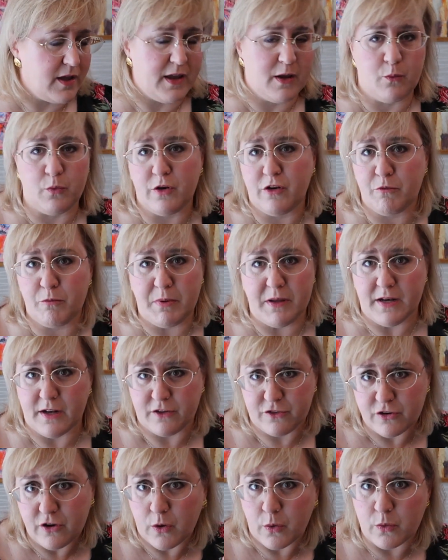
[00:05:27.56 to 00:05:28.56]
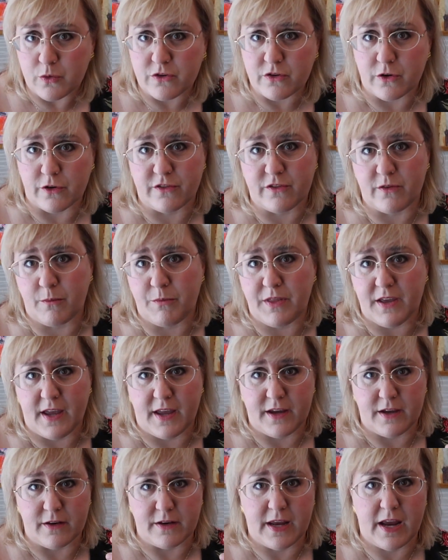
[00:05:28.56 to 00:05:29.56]
it would have been a tote or something
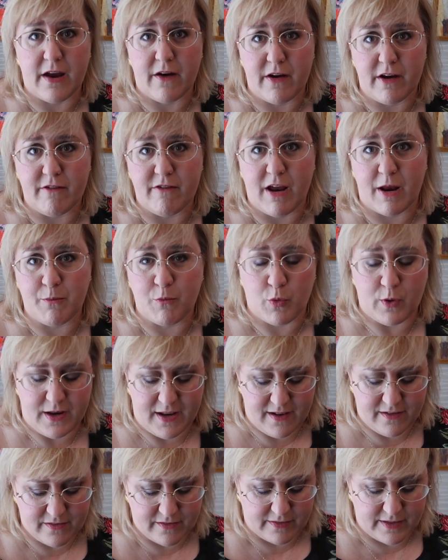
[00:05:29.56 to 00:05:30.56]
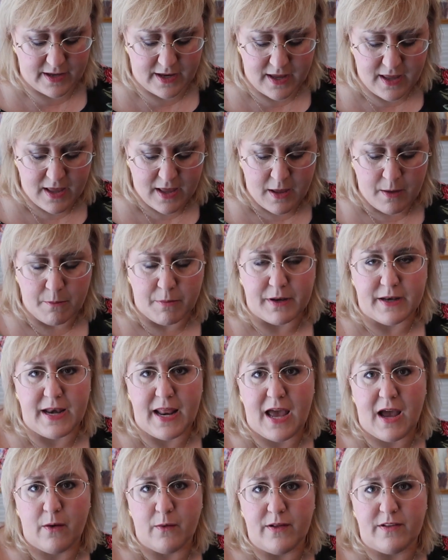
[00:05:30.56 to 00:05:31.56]
I could carry around more easily. But
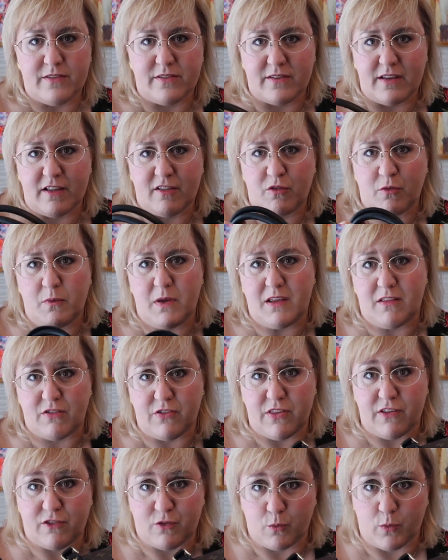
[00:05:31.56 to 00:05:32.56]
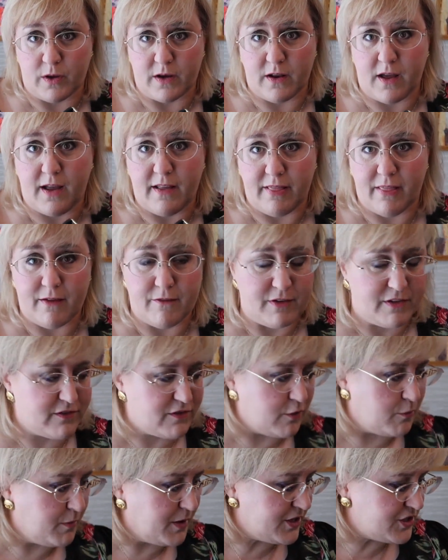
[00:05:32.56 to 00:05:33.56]
now it's this one. I love it
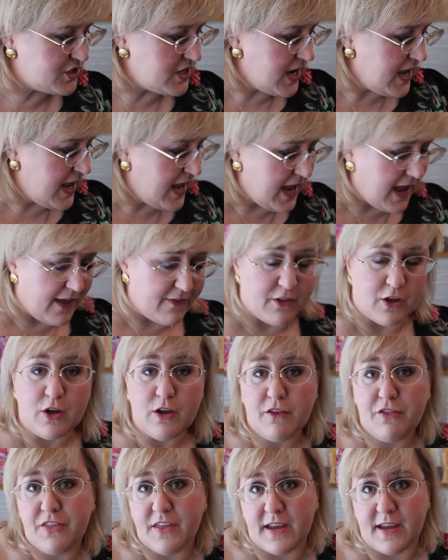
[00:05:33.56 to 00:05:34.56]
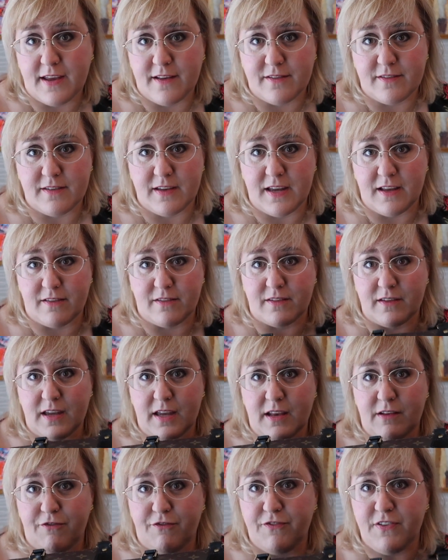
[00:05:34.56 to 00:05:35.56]
so much. And the good thing is it's
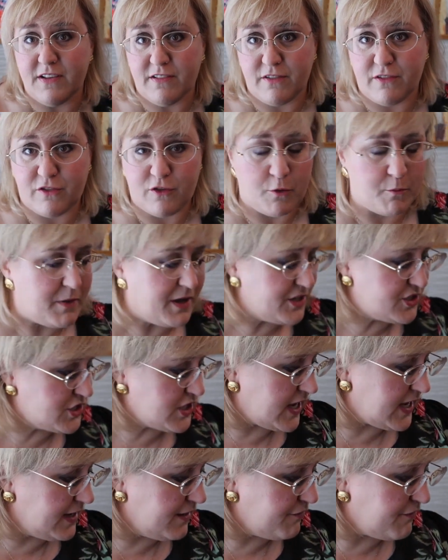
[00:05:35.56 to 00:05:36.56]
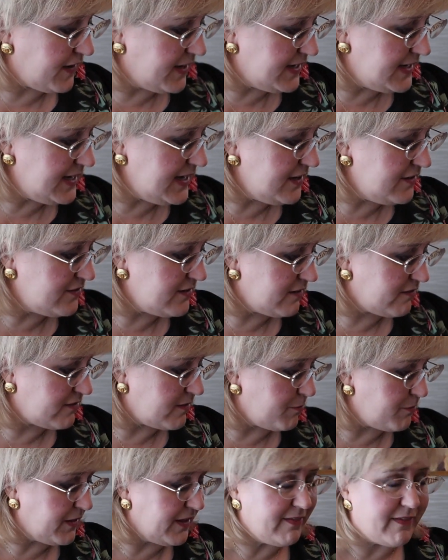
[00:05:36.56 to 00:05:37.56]
fits so much, and if I need
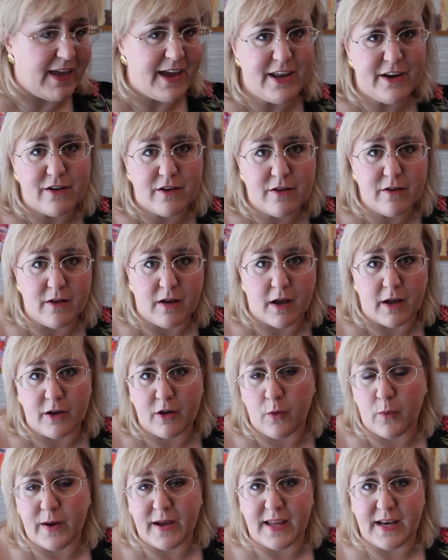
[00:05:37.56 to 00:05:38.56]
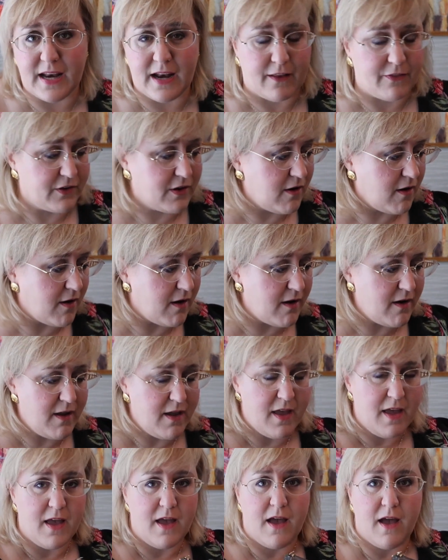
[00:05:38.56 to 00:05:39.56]
something lighter going in and out of the car,